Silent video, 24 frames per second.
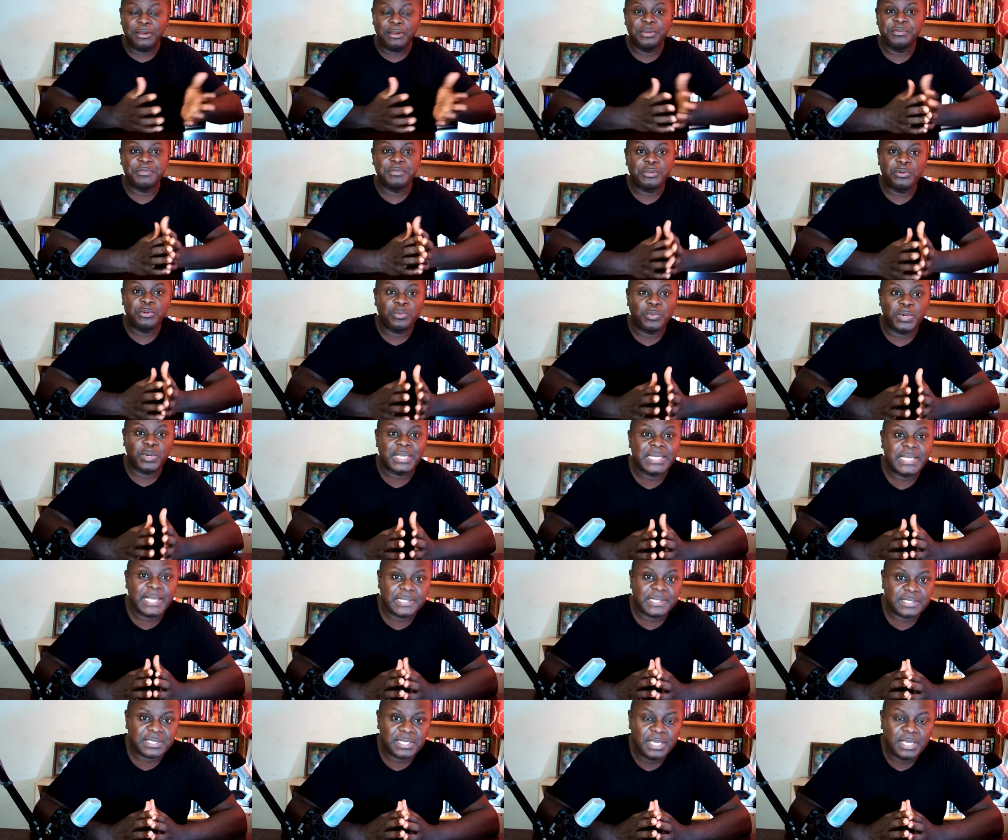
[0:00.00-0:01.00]
even know what it
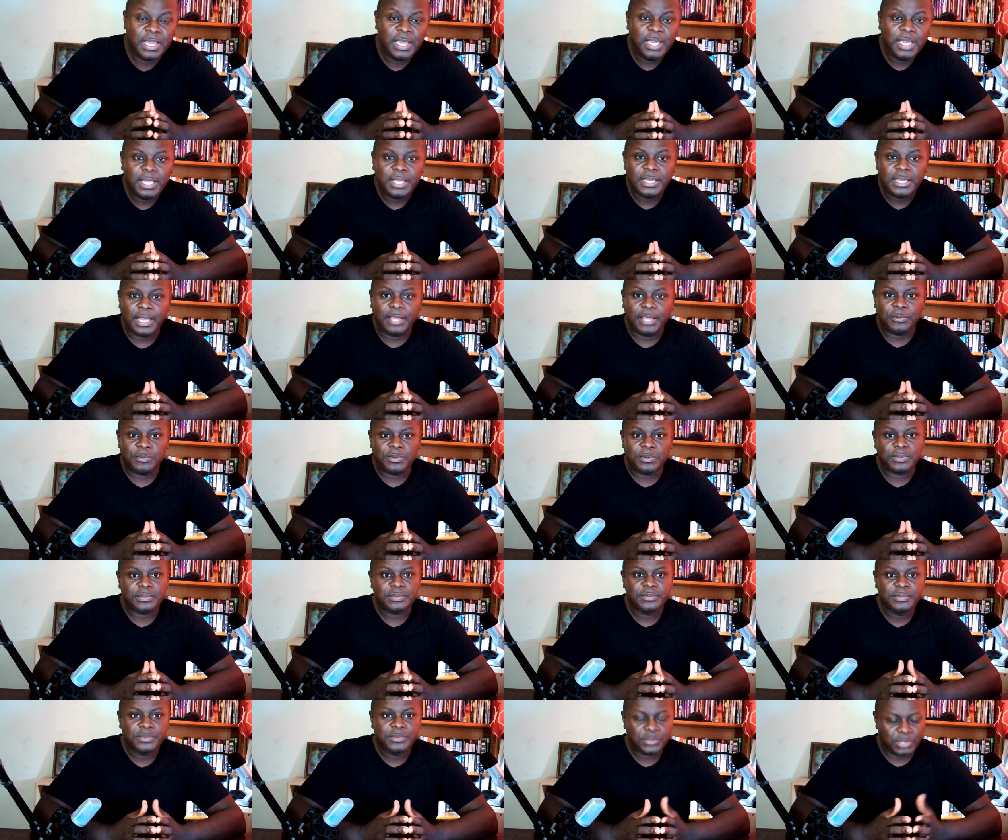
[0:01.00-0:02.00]
is that you want.
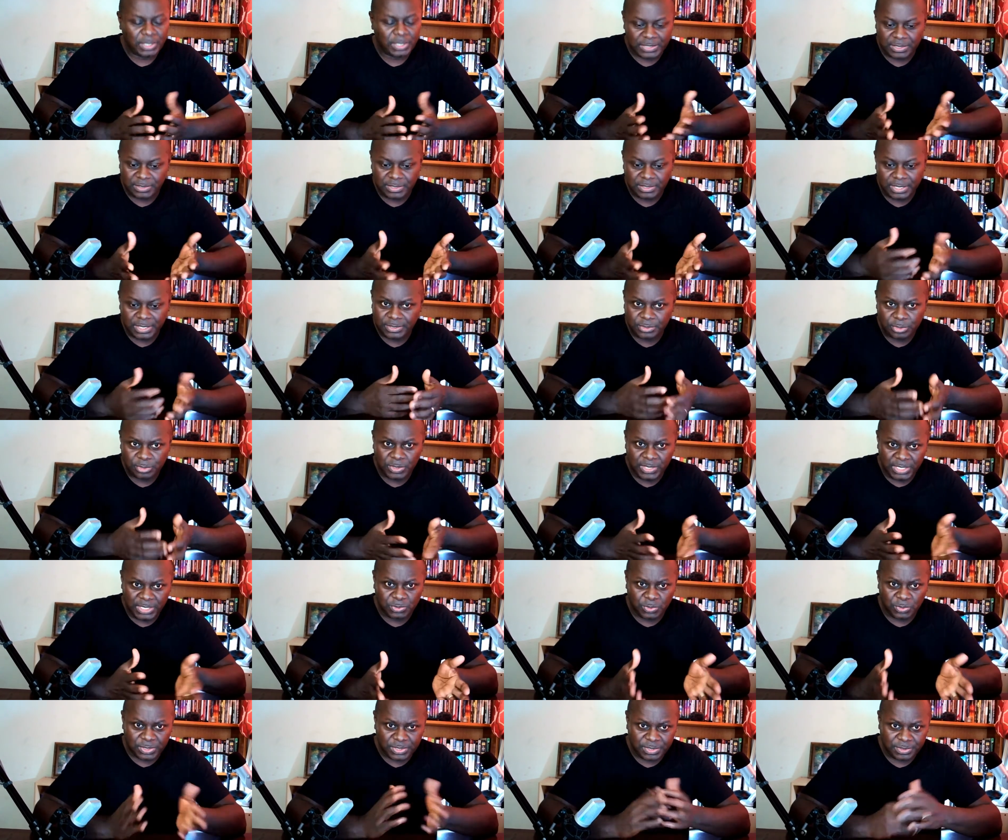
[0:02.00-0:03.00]
So I said, so
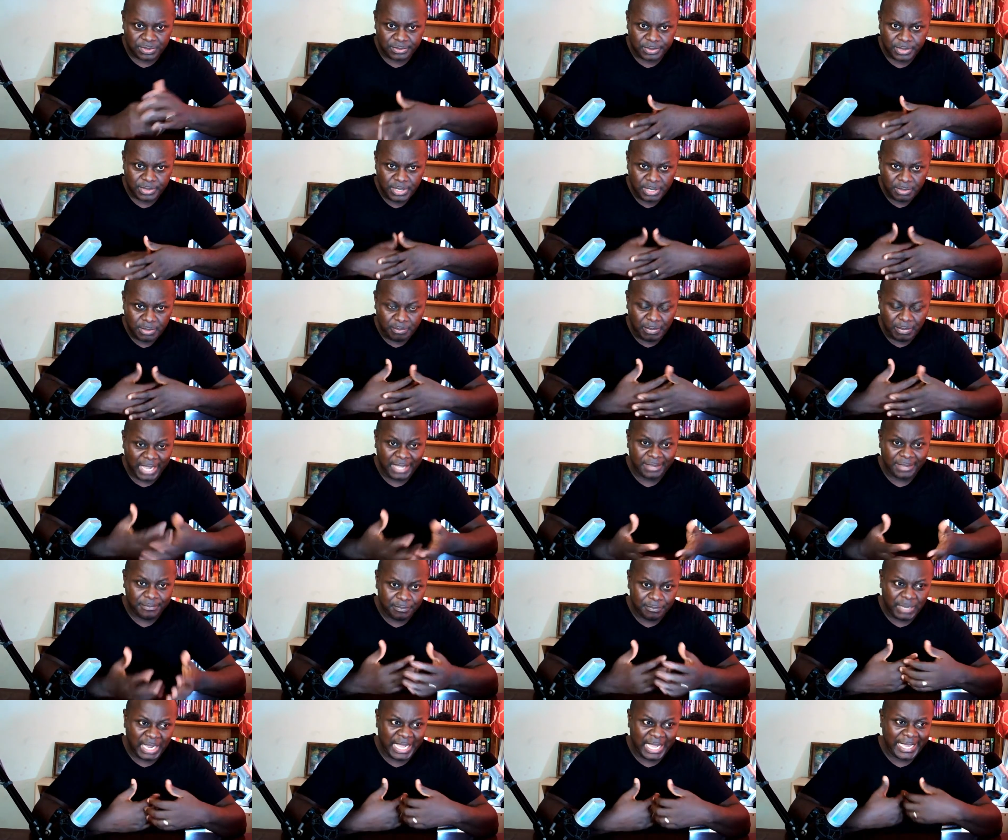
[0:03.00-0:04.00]
this was
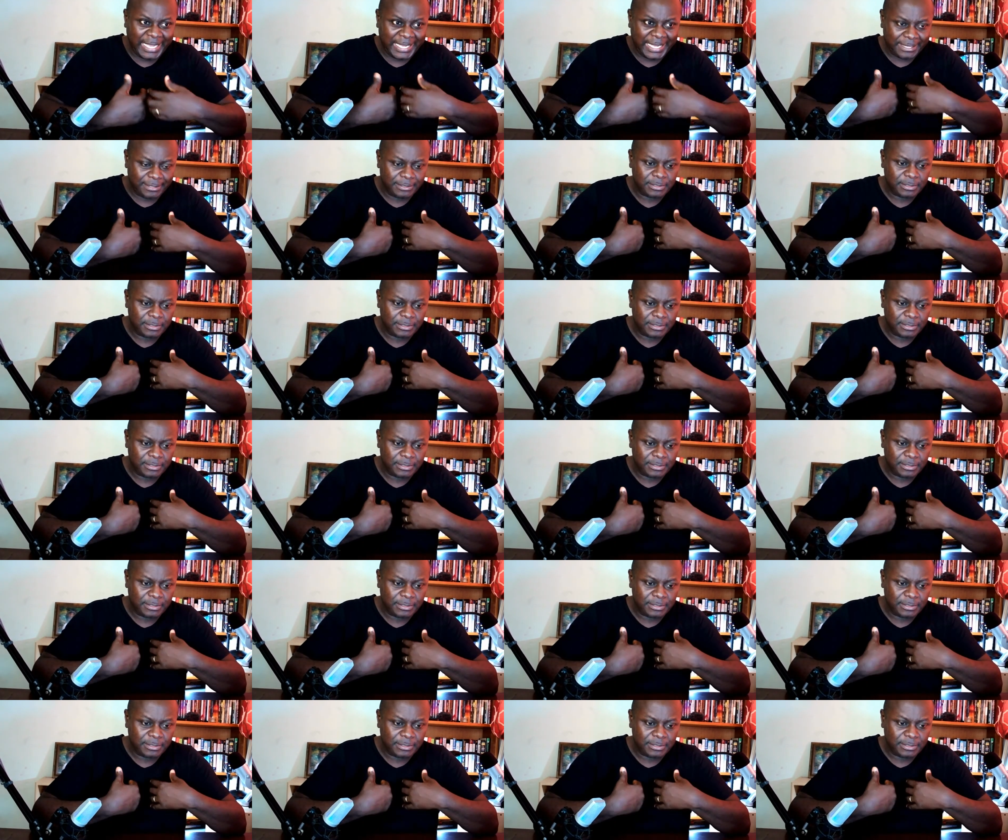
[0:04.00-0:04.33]
my